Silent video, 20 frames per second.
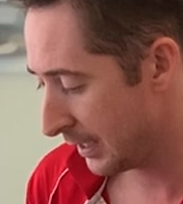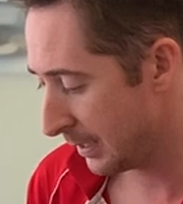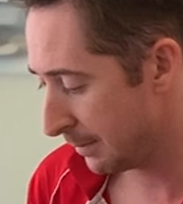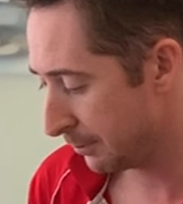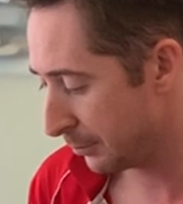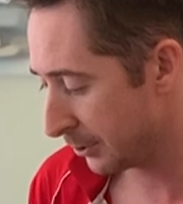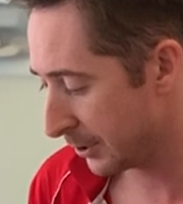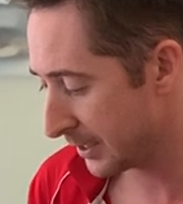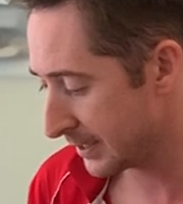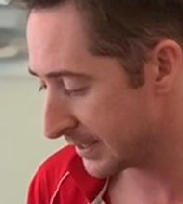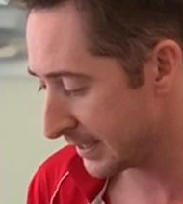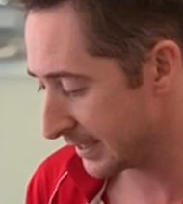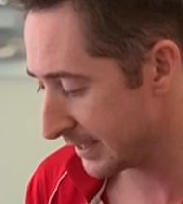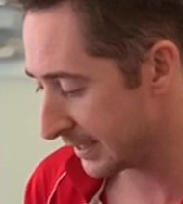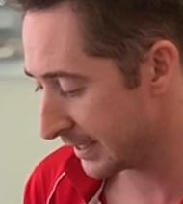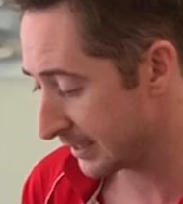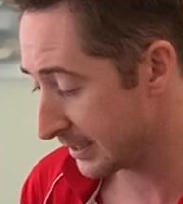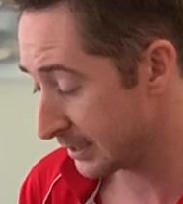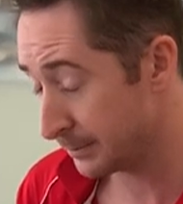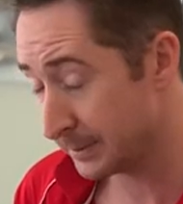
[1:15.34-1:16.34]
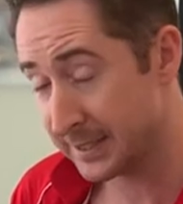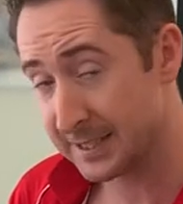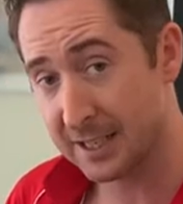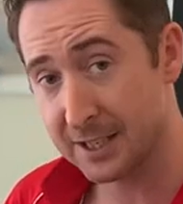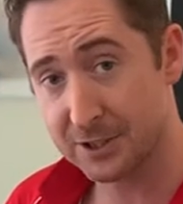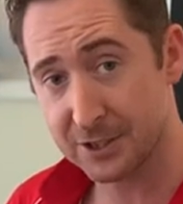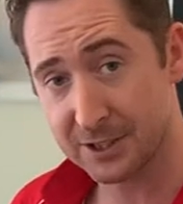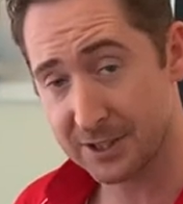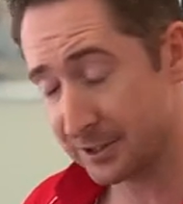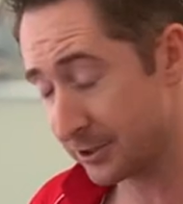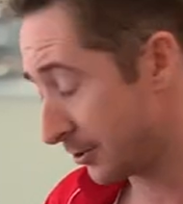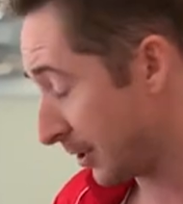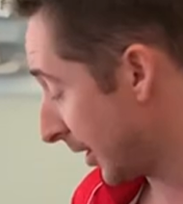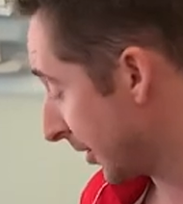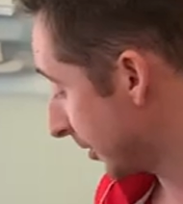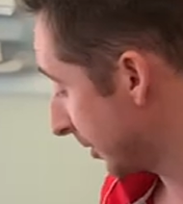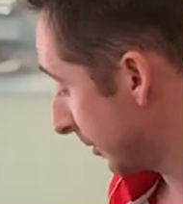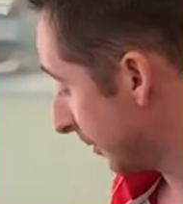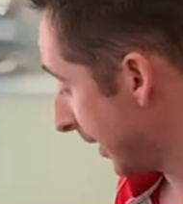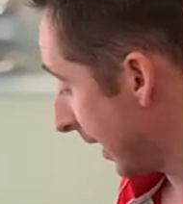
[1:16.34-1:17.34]
and progress that down until we touch the
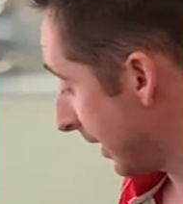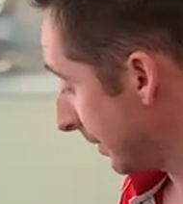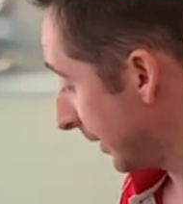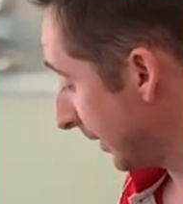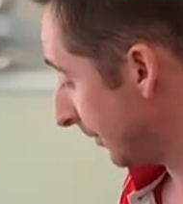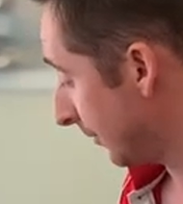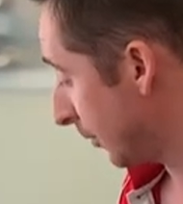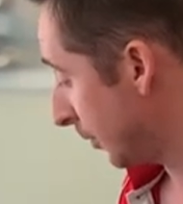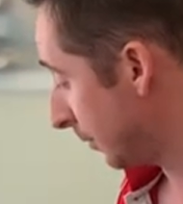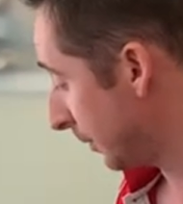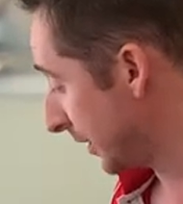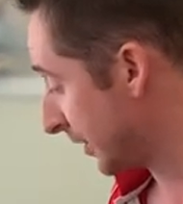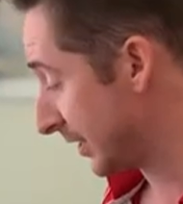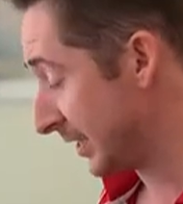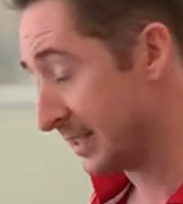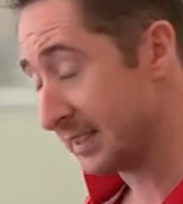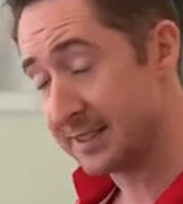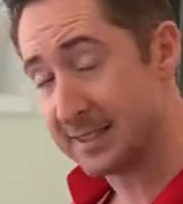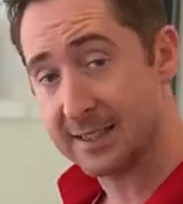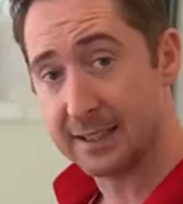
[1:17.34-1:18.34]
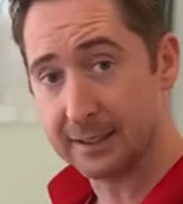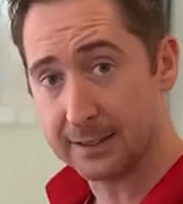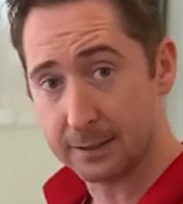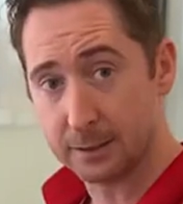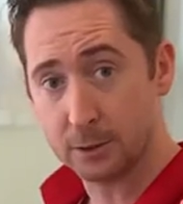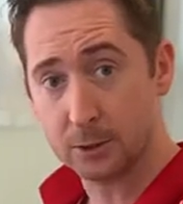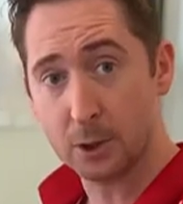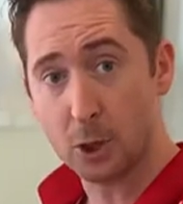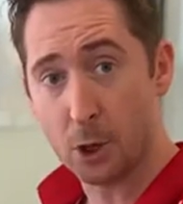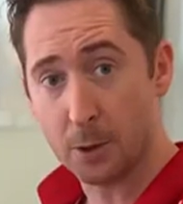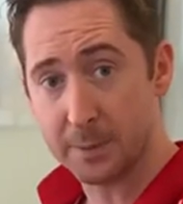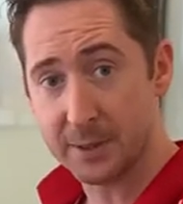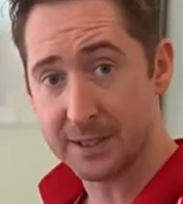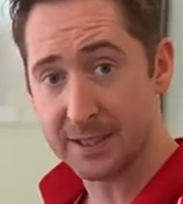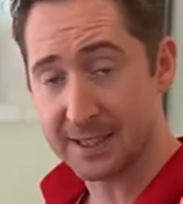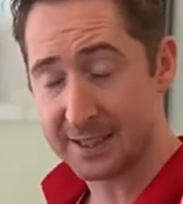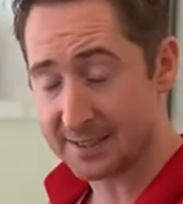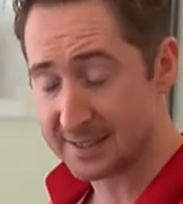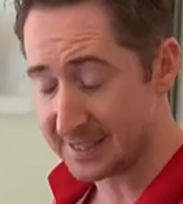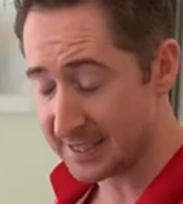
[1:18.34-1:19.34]
structure we're aiming for, which is the little
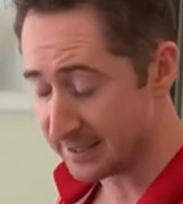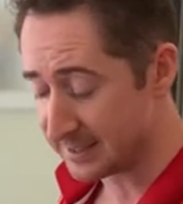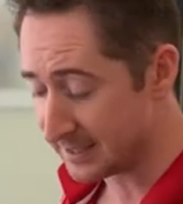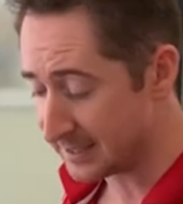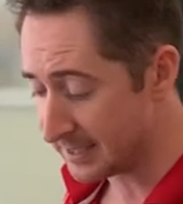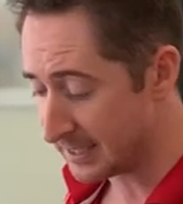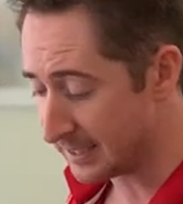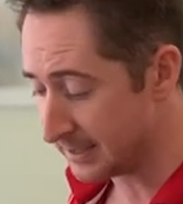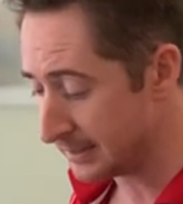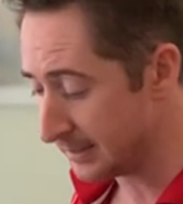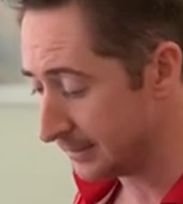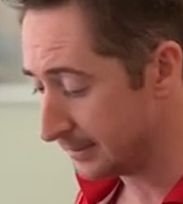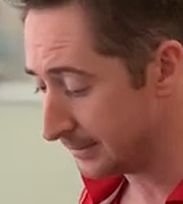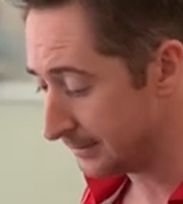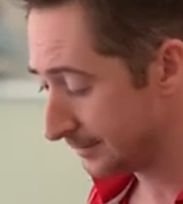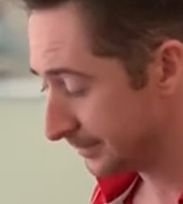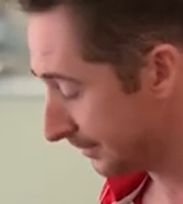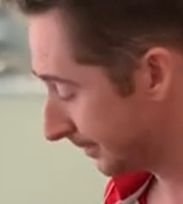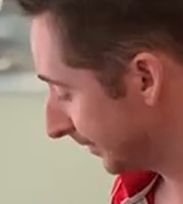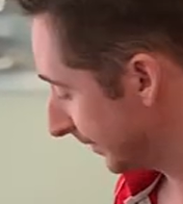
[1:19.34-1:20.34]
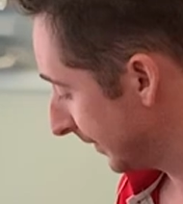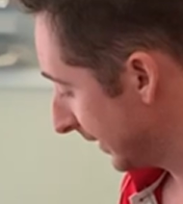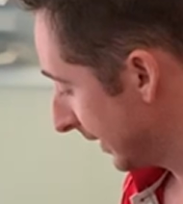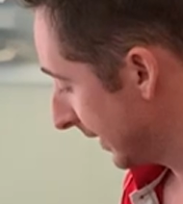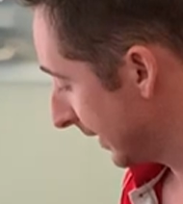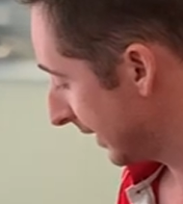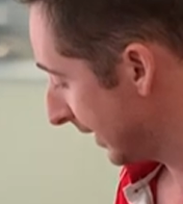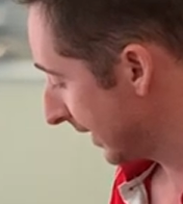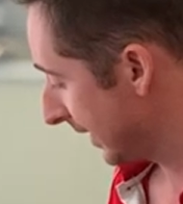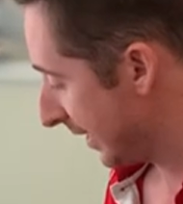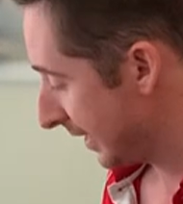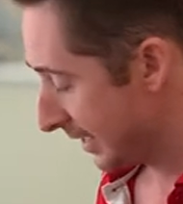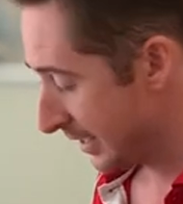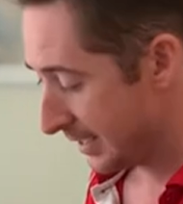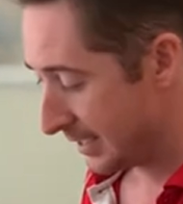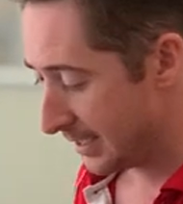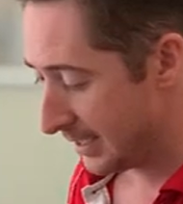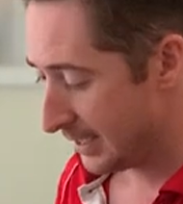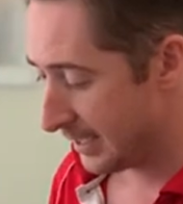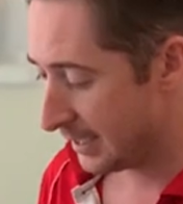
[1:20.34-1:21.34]
common extensor tendon.
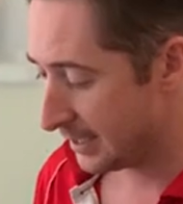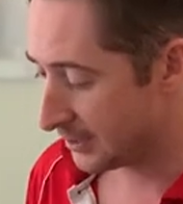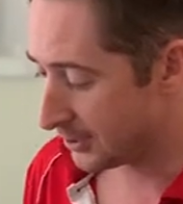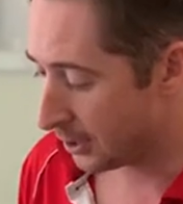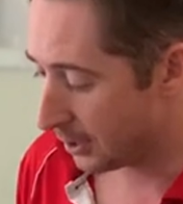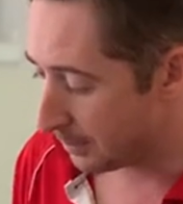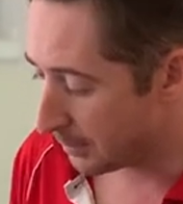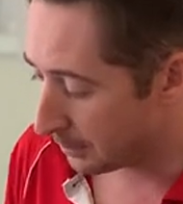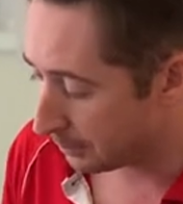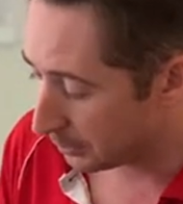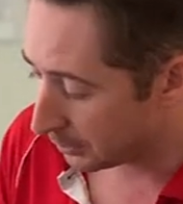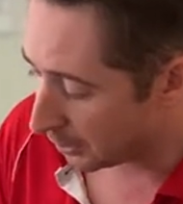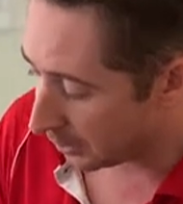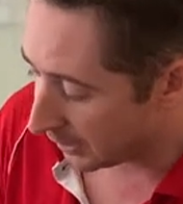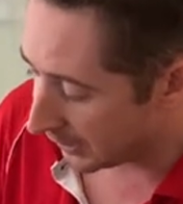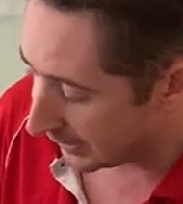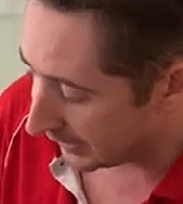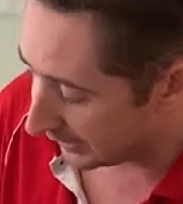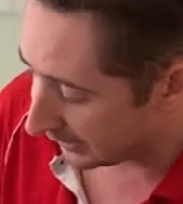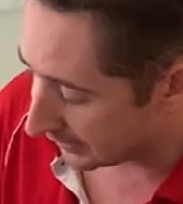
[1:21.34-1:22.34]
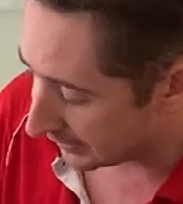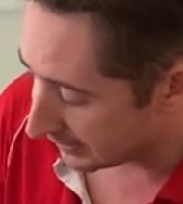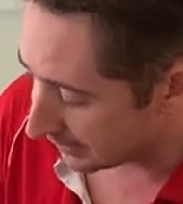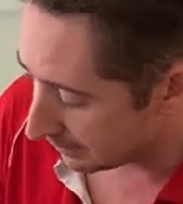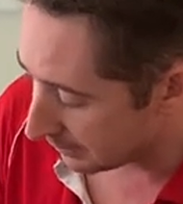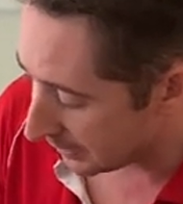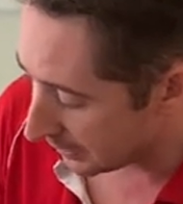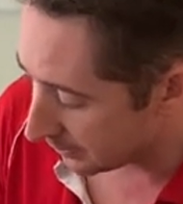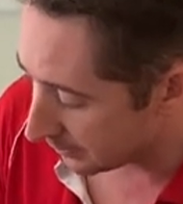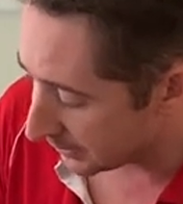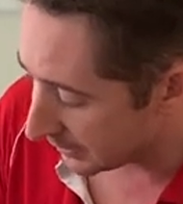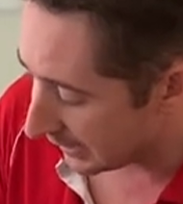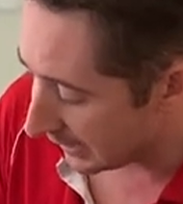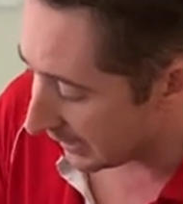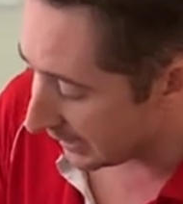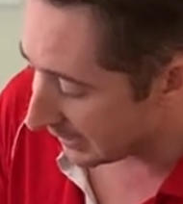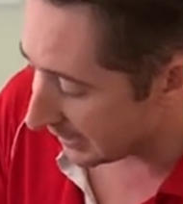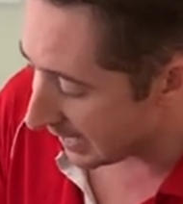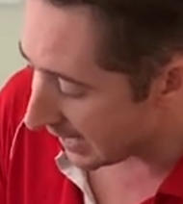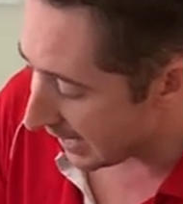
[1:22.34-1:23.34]
And so I'm applying some needles
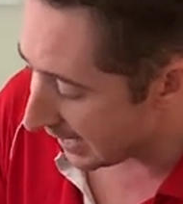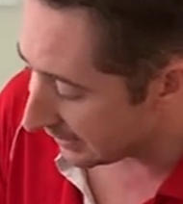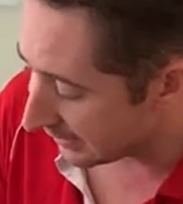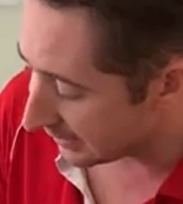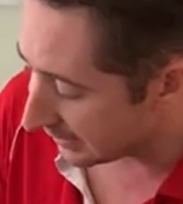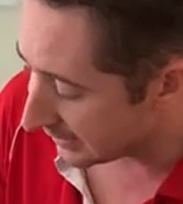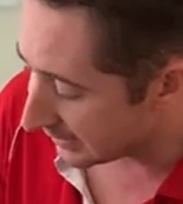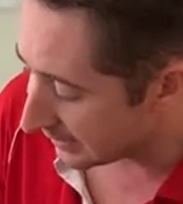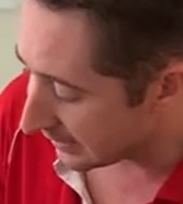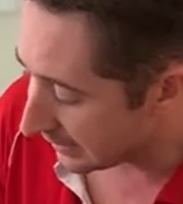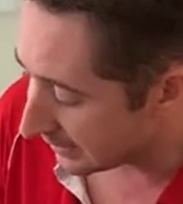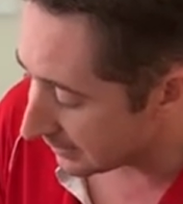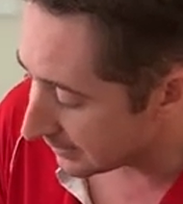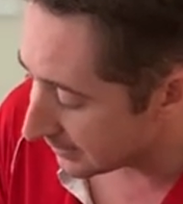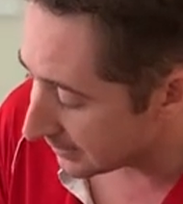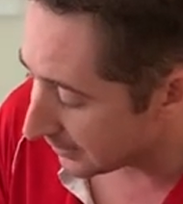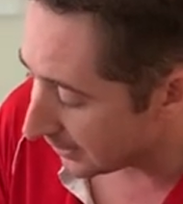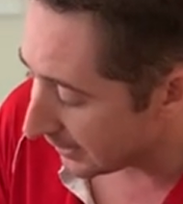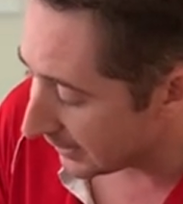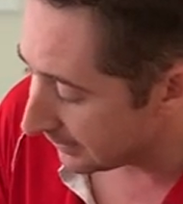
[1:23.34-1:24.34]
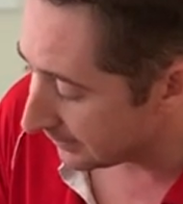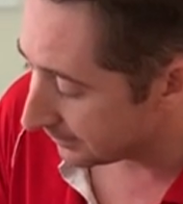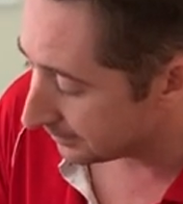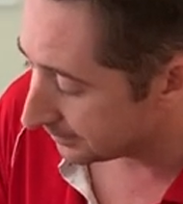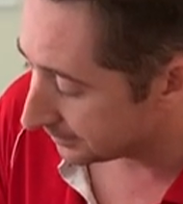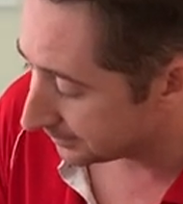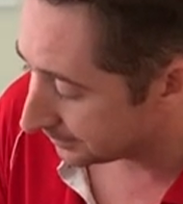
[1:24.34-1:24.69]
in at the tendon site.